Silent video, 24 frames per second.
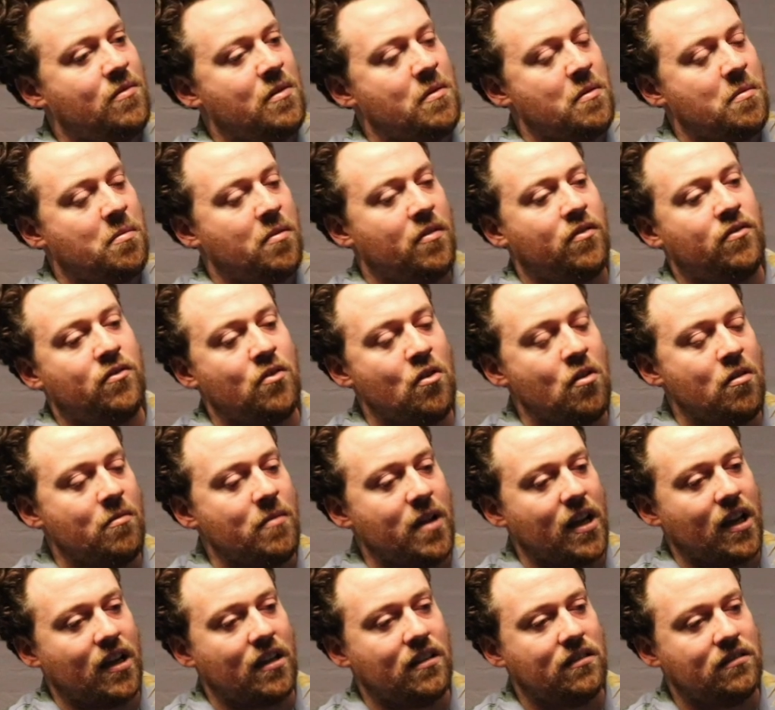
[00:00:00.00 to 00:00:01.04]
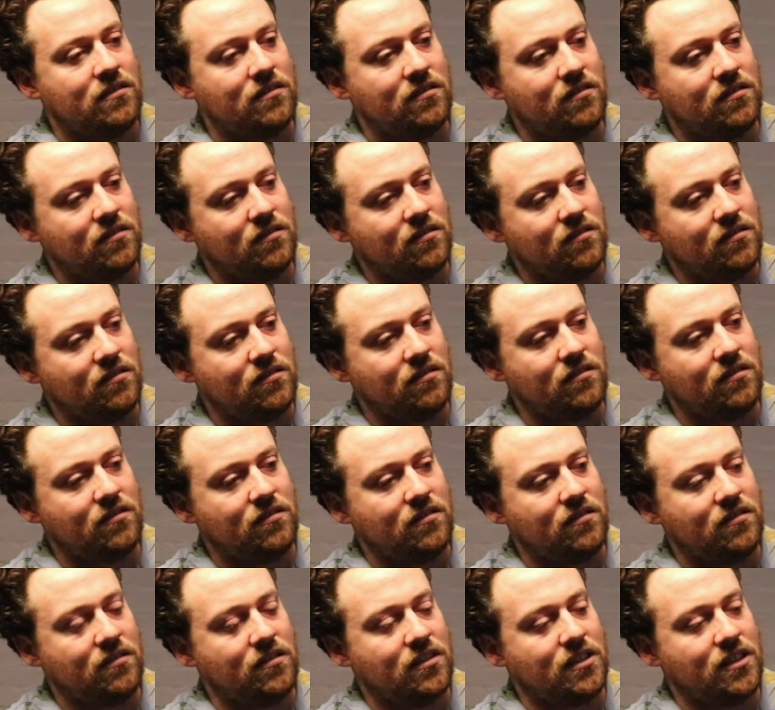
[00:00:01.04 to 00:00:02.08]
we were performing
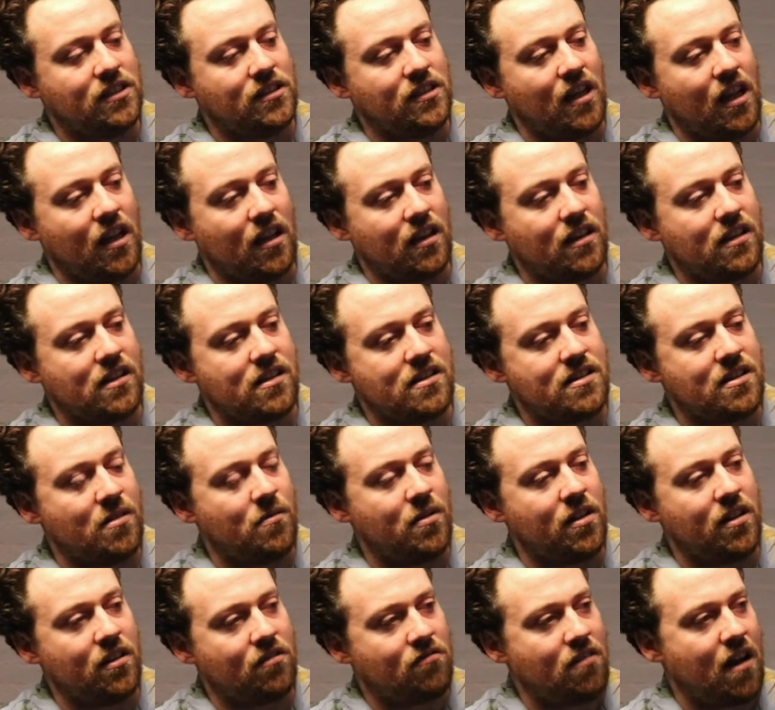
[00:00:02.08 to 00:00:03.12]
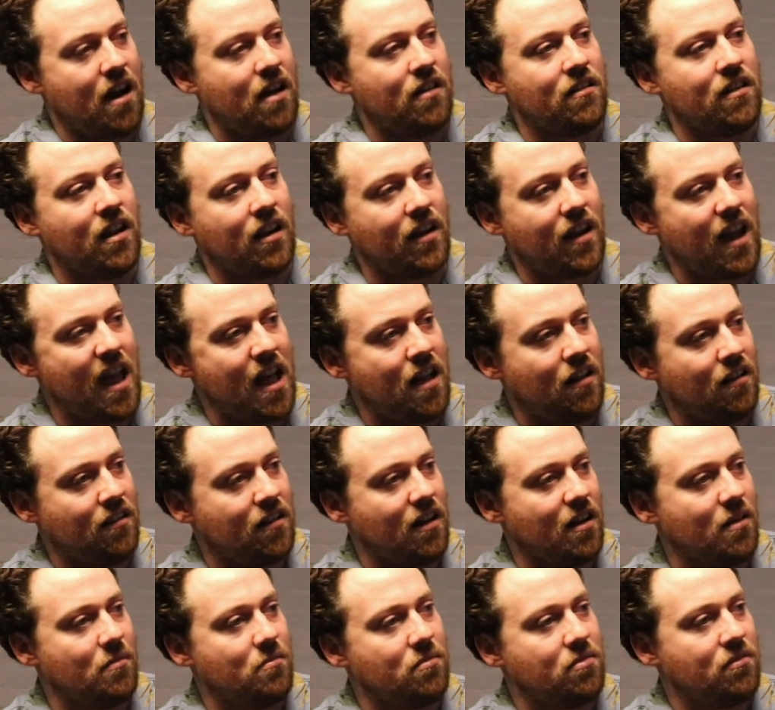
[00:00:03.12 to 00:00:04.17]
and like someone in the crowd like held
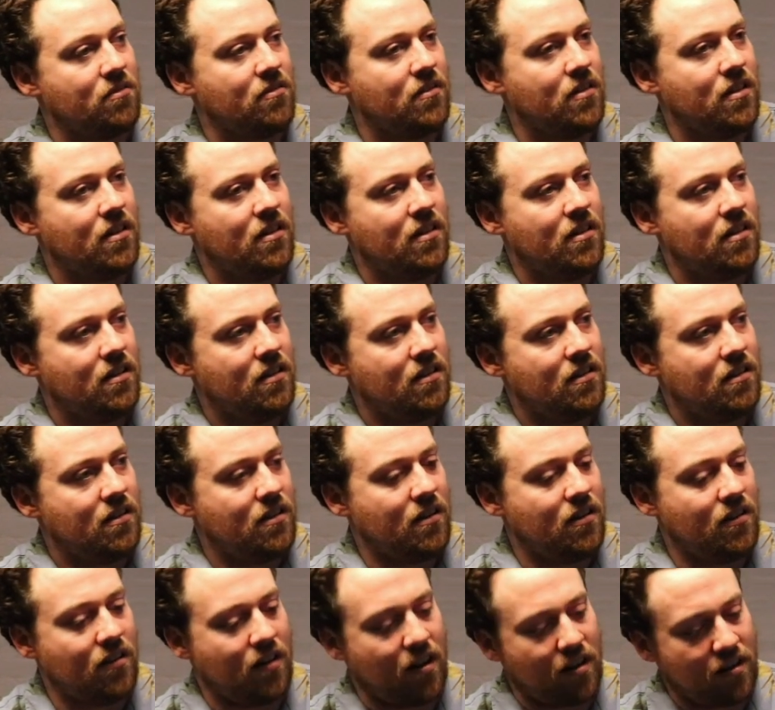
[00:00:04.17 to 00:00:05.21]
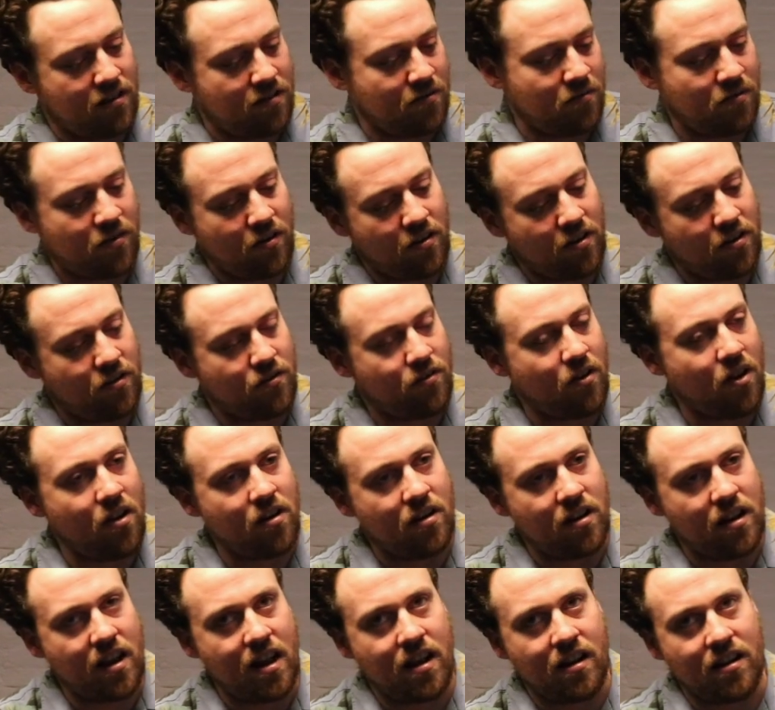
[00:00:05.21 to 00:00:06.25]
up he like was on his
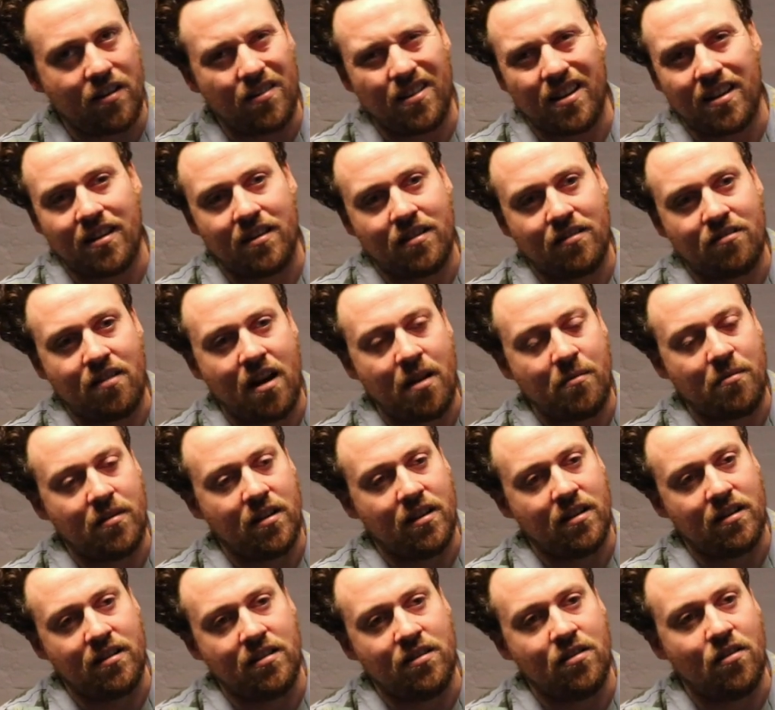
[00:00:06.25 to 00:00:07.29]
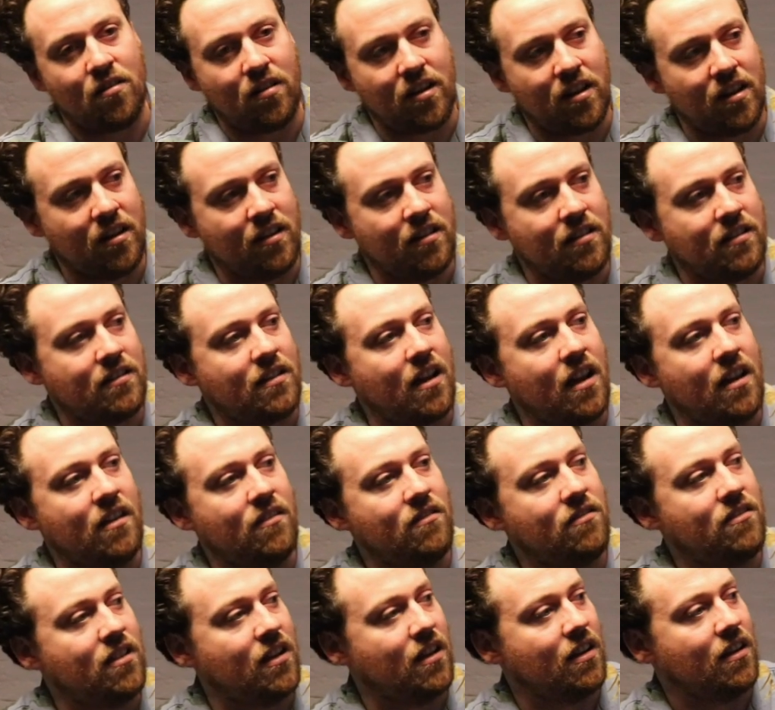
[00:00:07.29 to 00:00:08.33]
phone he held it's like a crappy little Nokia kind
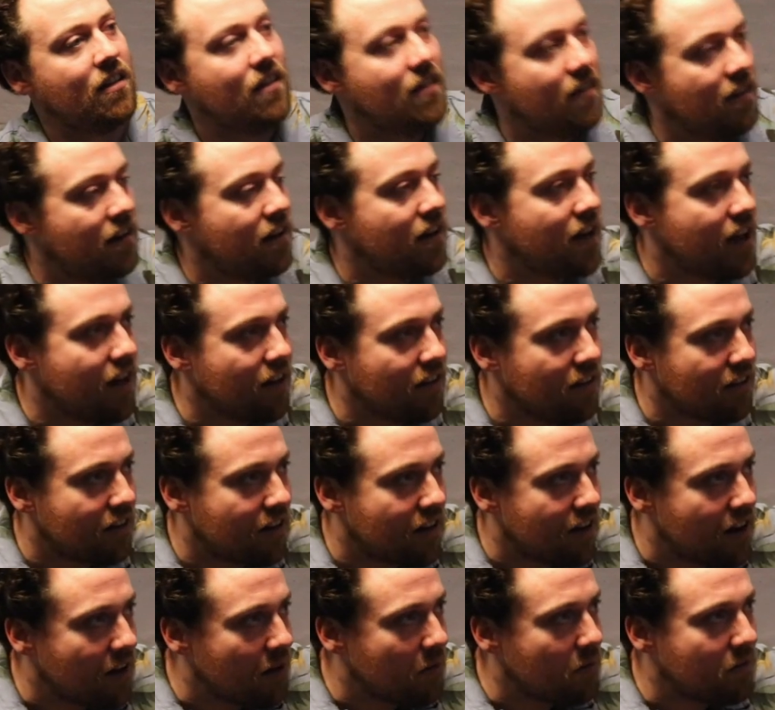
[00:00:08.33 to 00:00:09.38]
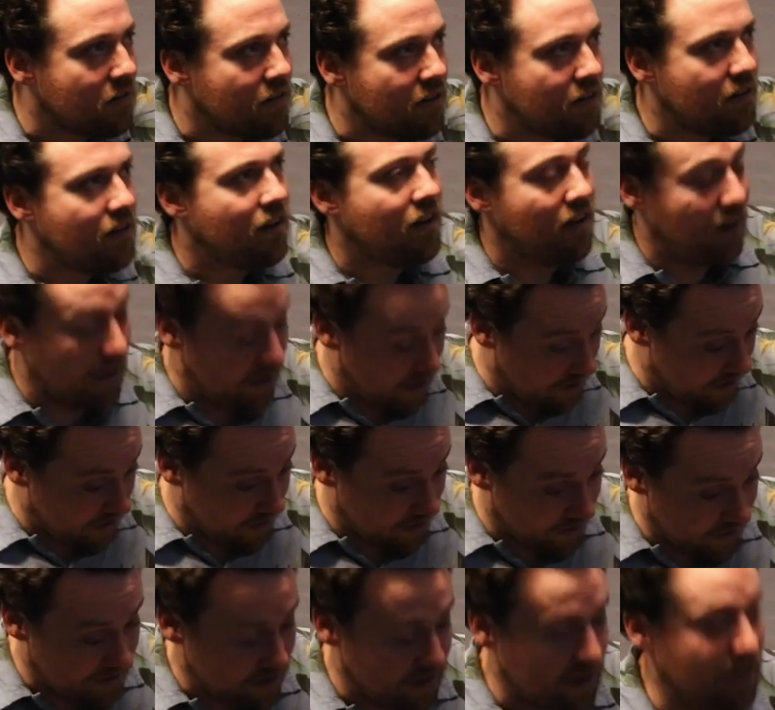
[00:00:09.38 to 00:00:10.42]
of thing and held it up and I
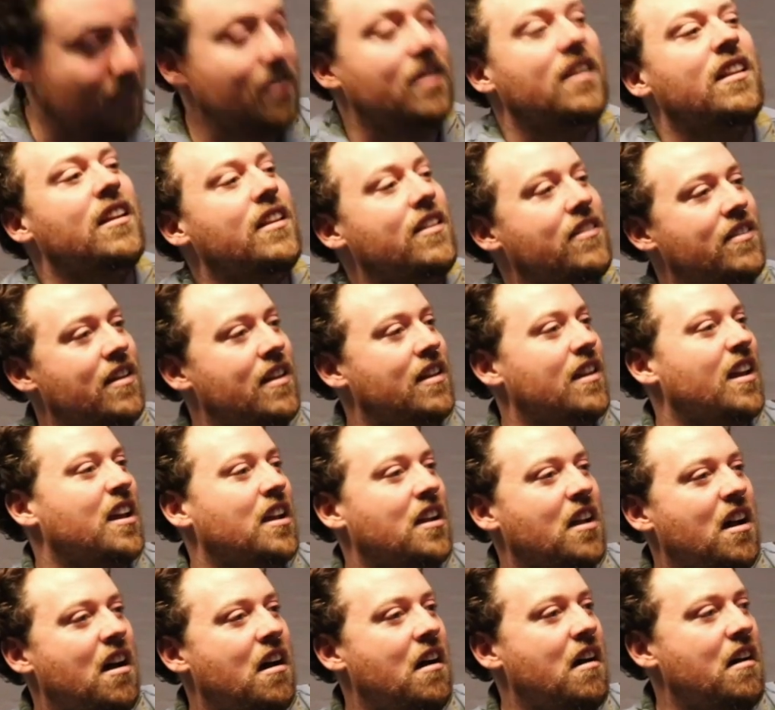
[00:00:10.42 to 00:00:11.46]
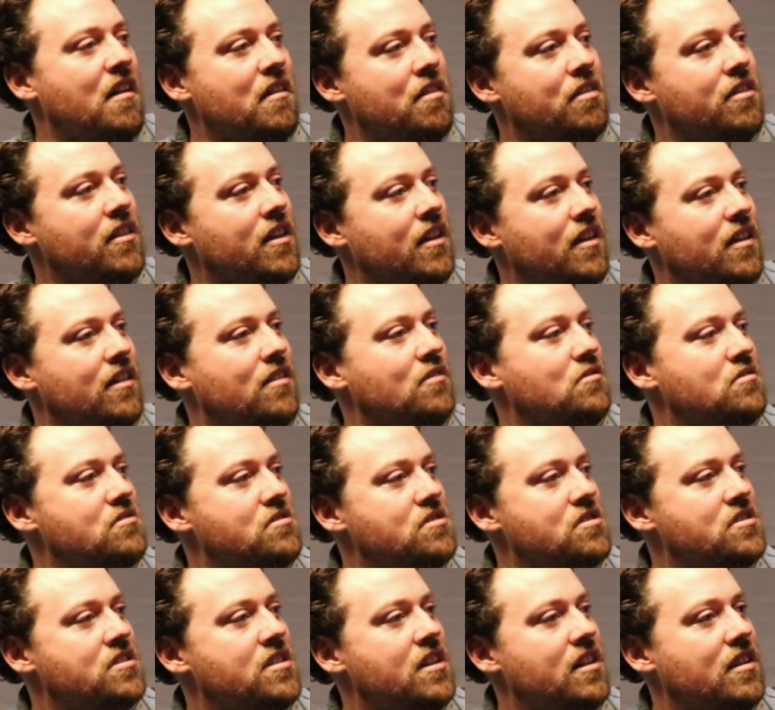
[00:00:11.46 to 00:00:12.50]
looked at it and it said like I think you're
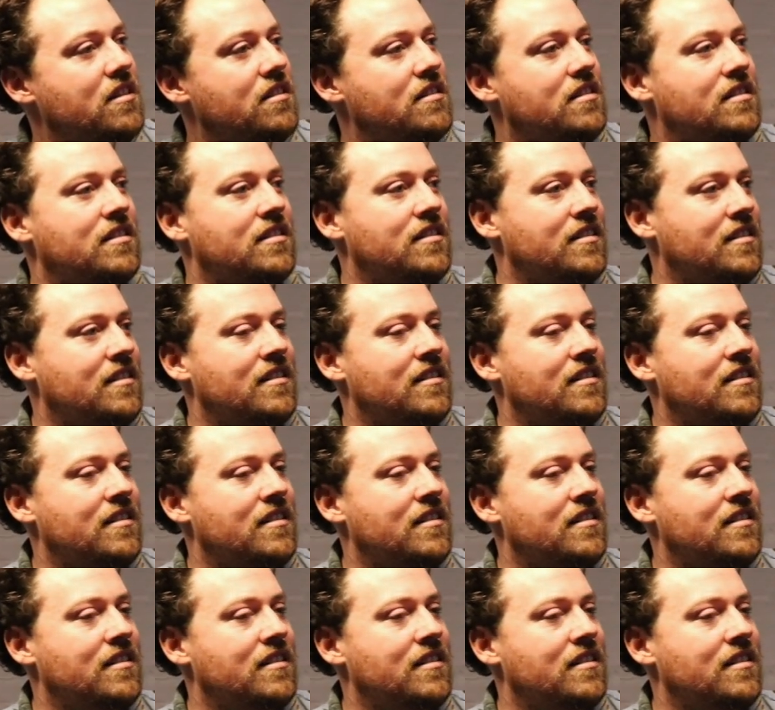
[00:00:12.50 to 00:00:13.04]
shit